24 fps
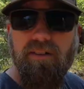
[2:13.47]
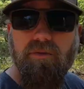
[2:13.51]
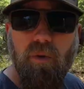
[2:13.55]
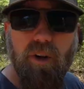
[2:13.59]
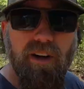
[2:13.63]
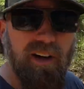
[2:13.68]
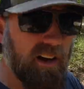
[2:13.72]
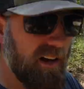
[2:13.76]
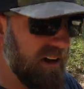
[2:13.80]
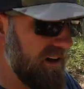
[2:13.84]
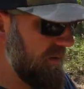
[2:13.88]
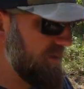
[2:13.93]
as
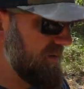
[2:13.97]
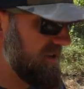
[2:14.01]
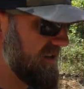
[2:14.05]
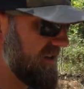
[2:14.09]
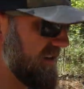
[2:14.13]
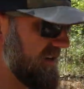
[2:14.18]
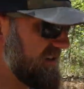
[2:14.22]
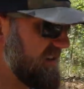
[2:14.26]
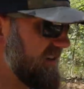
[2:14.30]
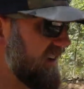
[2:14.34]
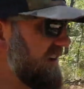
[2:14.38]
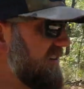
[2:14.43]
we call them in
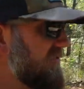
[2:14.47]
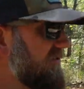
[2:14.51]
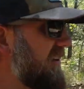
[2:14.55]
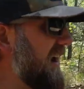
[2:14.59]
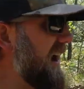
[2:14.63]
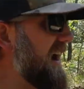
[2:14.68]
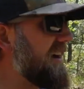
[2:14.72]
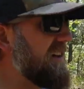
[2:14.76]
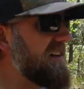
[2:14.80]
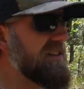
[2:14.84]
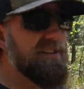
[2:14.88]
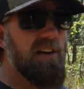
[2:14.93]
Tennessee, and
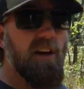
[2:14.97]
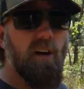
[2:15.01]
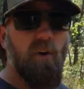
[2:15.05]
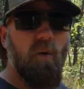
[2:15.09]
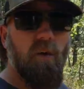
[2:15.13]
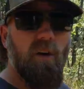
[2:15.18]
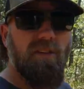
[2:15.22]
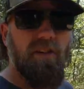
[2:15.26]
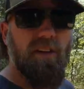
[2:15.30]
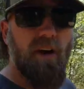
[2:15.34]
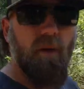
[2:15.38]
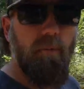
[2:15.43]
valleys,
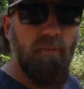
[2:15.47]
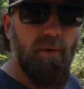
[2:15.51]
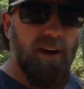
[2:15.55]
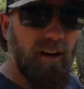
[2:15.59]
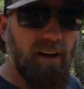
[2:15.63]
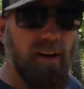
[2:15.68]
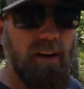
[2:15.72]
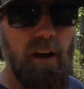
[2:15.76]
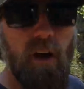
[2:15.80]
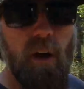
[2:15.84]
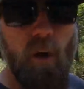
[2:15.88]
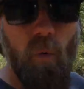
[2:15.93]
we thought,
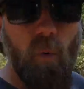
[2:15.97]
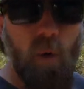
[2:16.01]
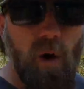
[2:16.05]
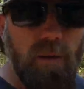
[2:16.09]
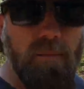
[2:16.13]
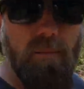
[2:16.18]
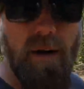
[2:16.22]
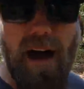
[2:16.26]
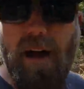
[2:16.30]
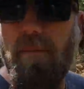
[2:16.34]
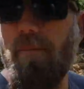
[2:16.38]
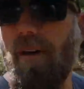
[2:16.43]
man, we
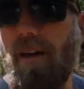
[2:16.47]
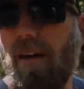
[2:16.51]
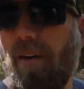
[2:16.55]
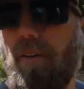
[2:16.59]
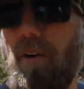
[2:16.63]
might be